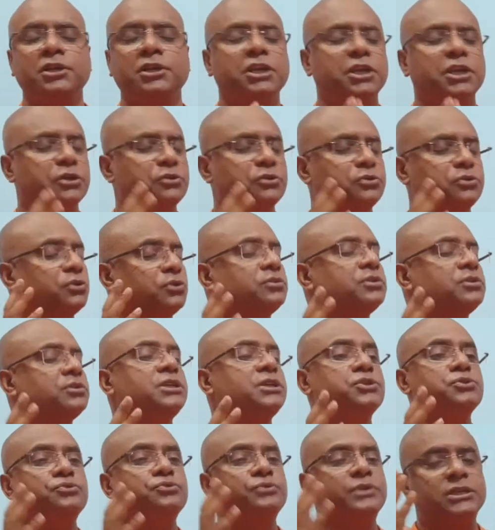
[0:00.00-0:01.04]
You don't need
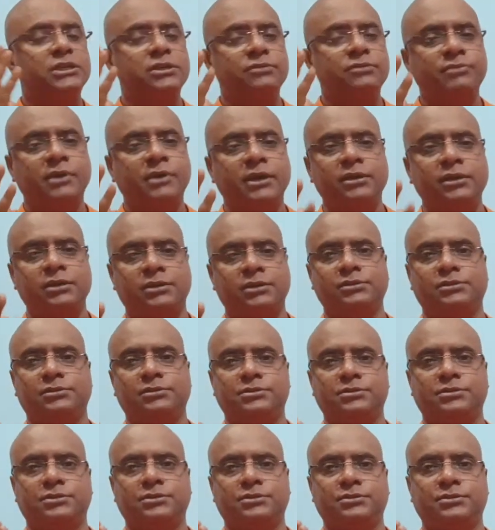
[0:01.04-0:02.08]
to rectify others.
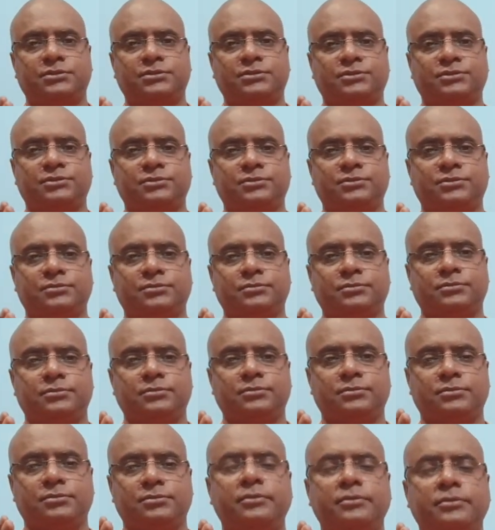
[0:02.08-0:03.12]

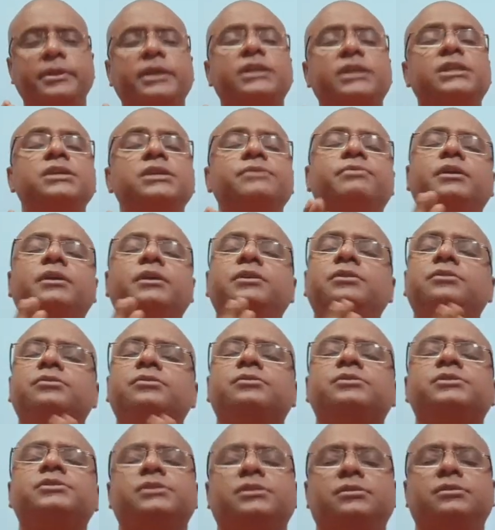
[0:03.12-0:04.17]
Rectify
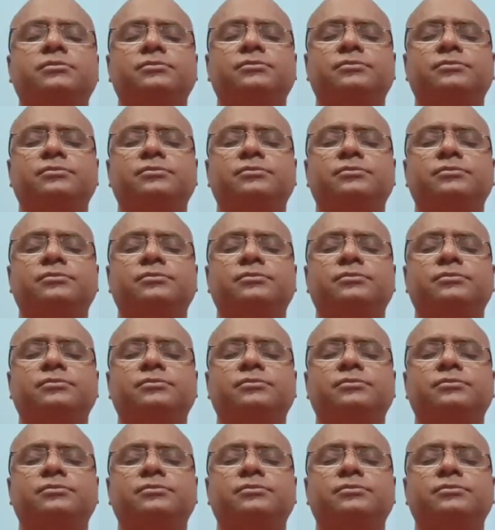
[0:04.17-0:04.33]
yourself.